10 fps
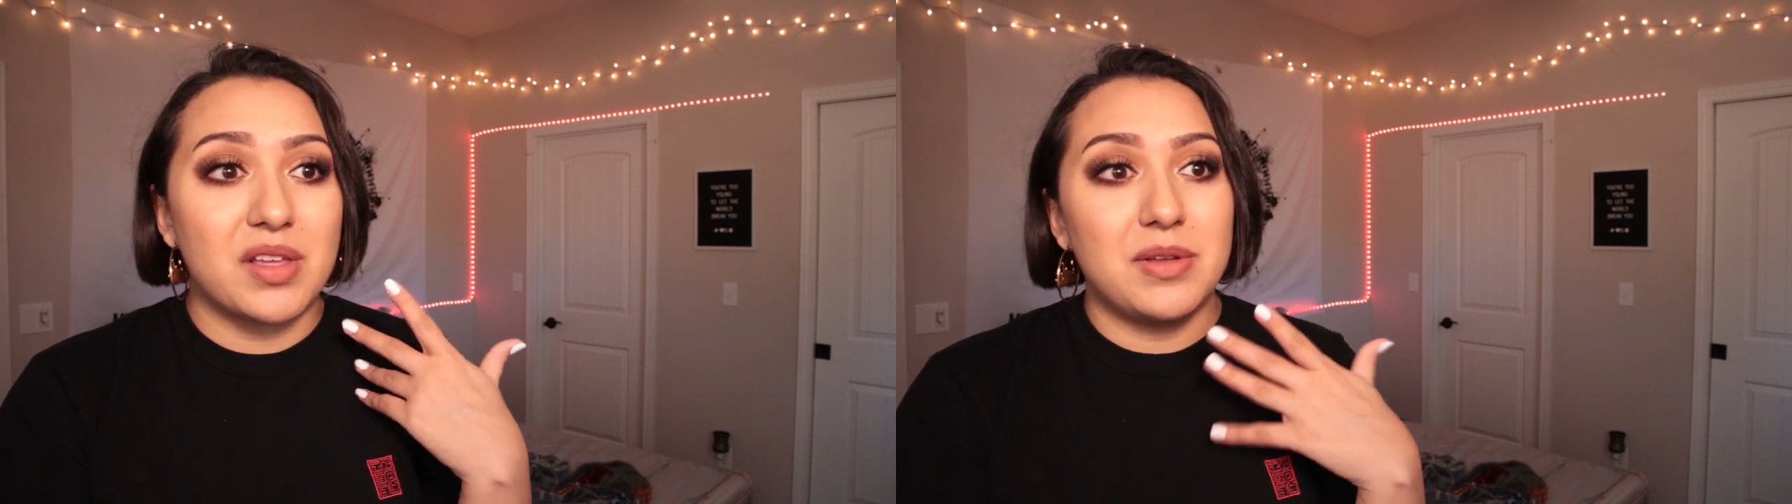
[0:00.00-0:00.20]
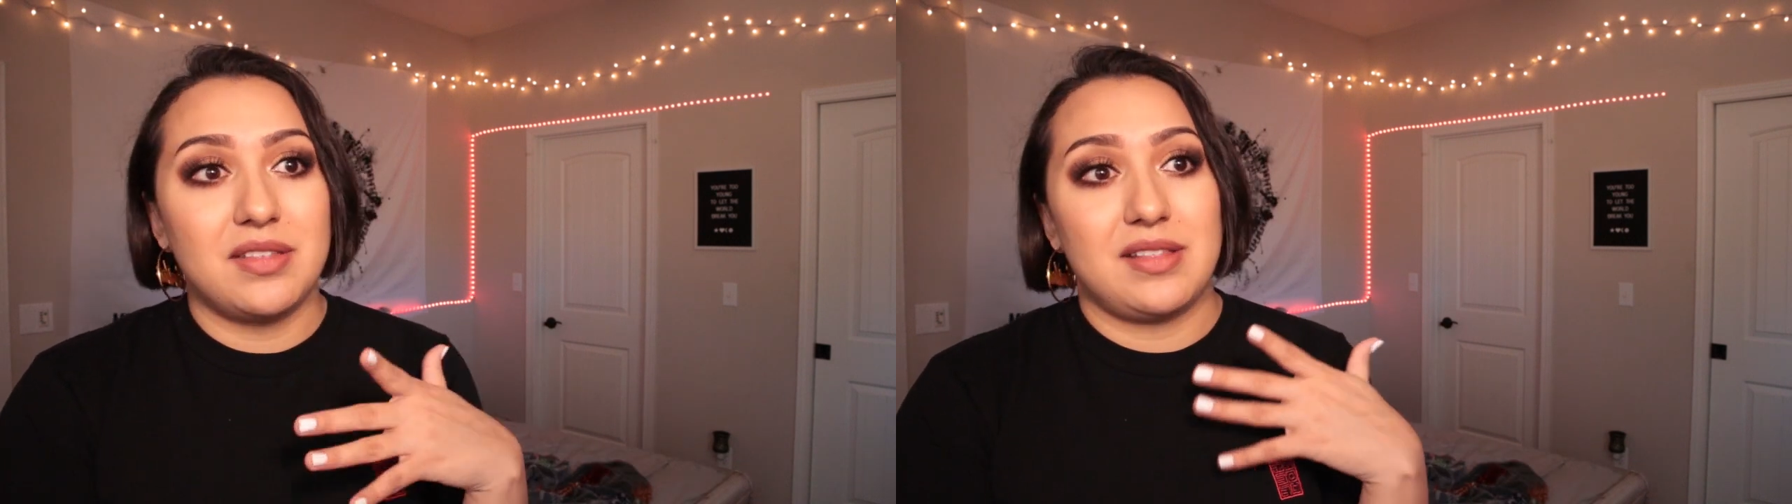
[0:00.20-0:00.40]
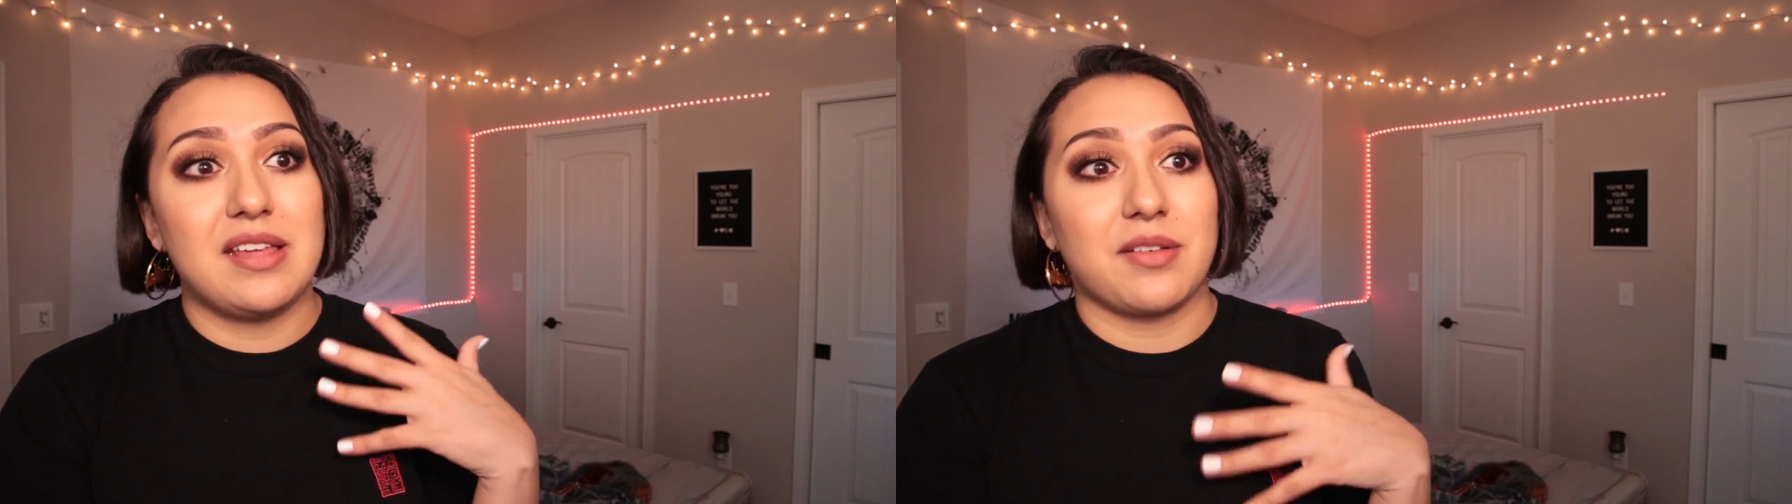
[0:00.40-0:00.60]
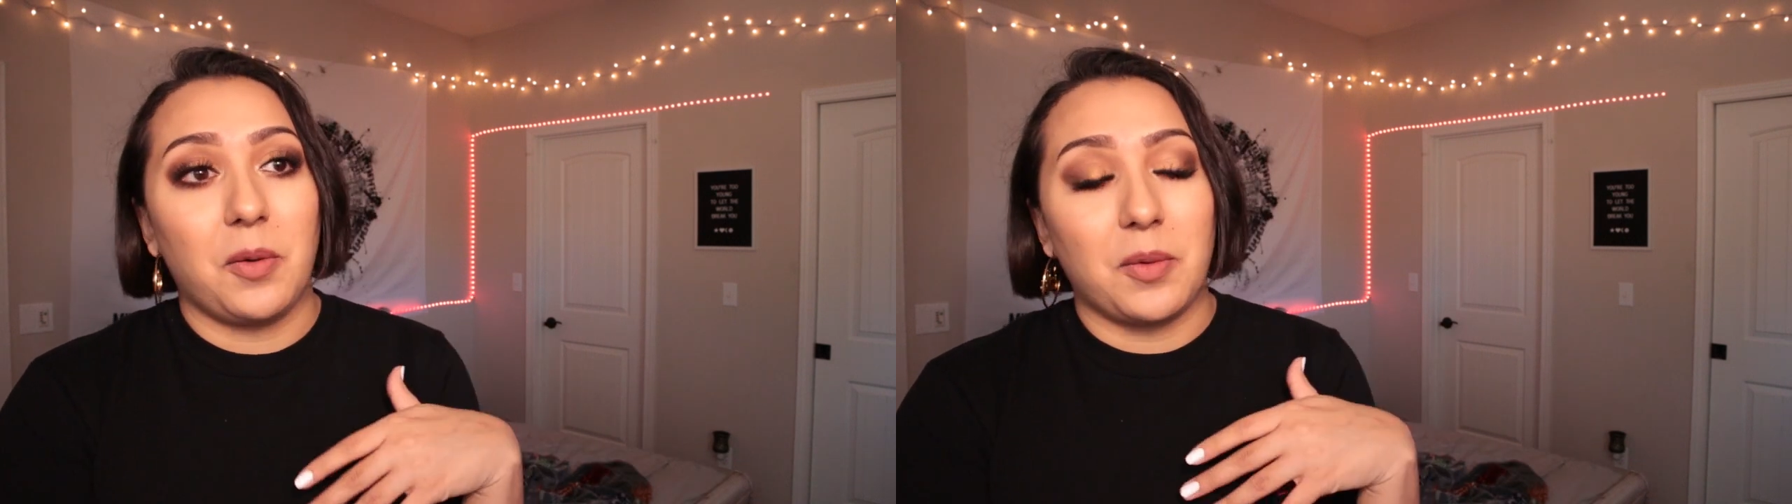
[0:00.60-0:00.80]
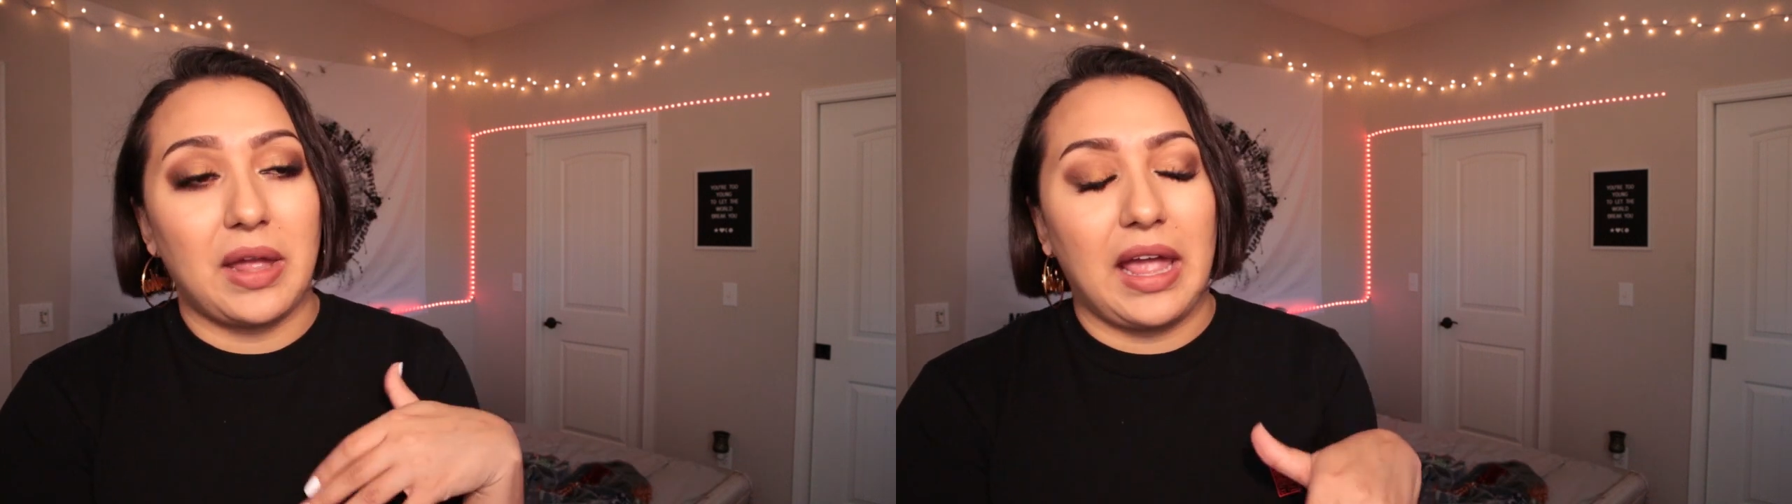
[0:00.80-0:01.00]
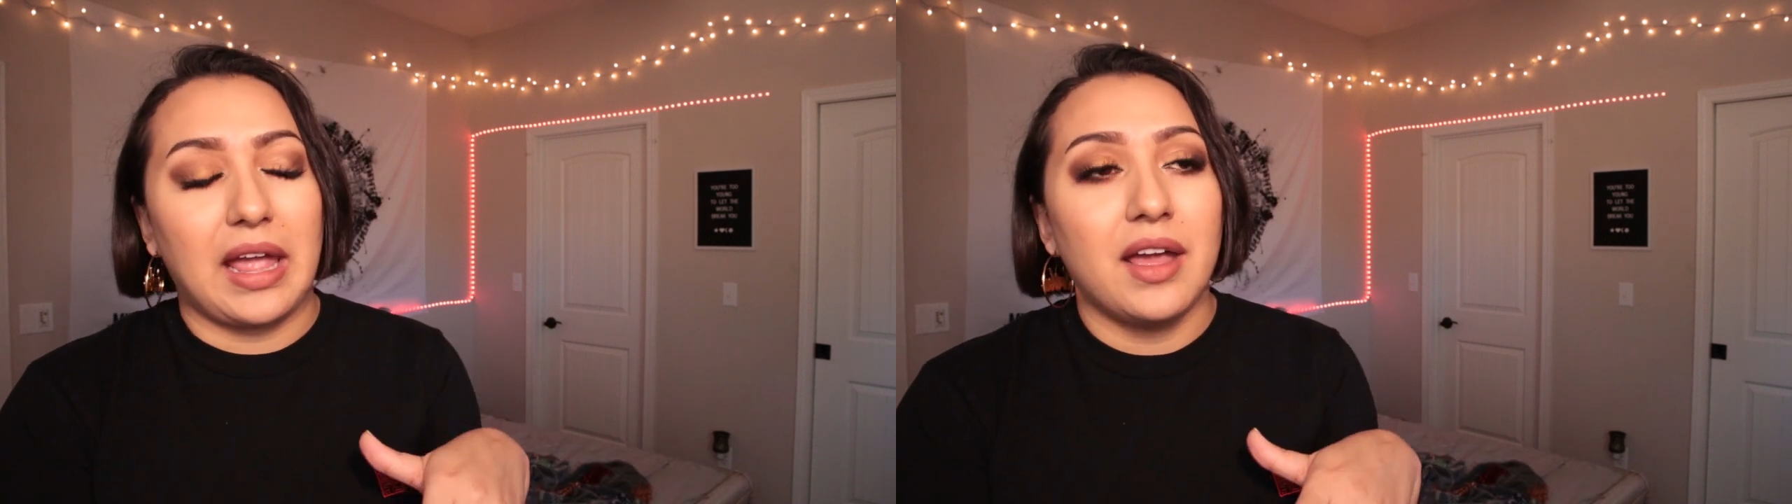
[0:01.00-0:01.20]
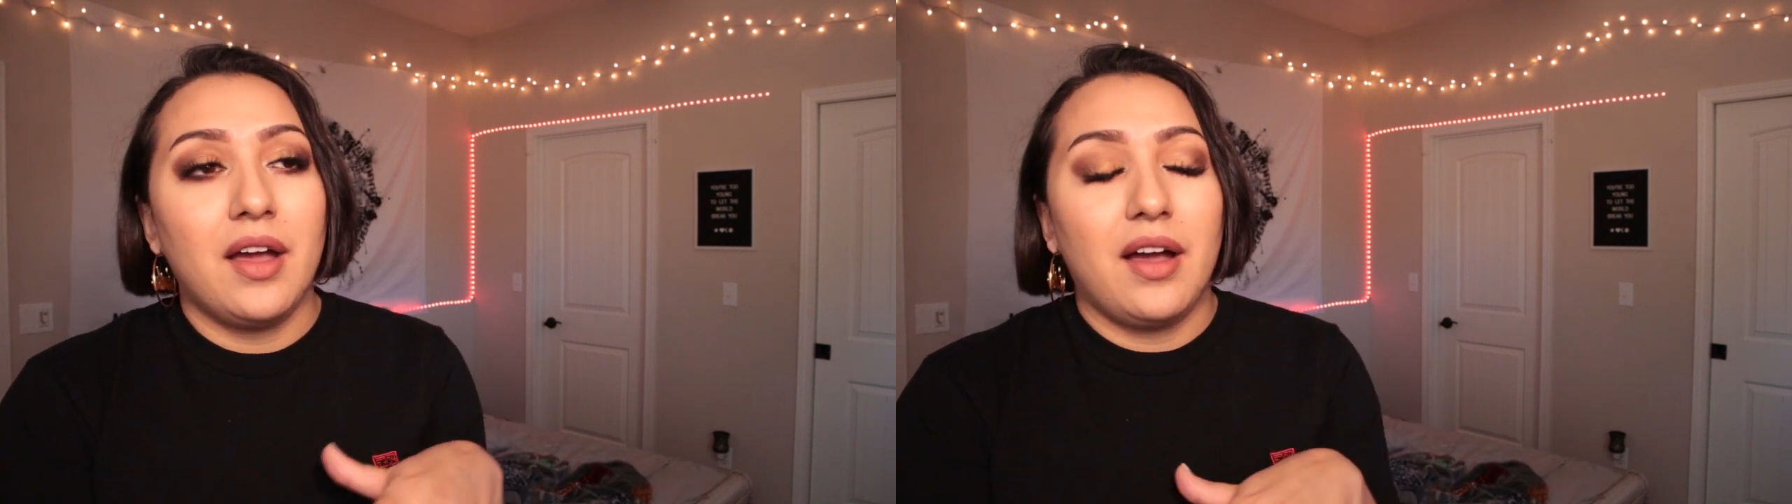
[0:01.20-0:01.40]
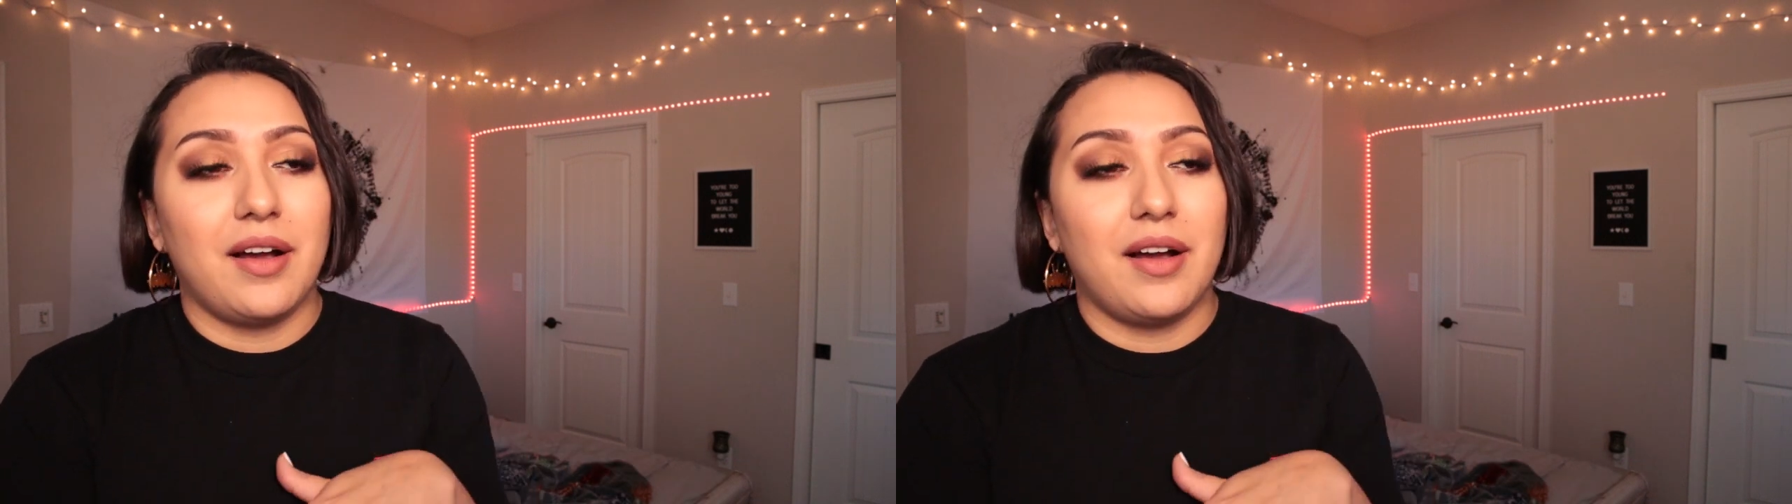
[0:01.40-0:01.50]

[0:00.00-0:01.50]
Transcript: Sunmi's knees are okay.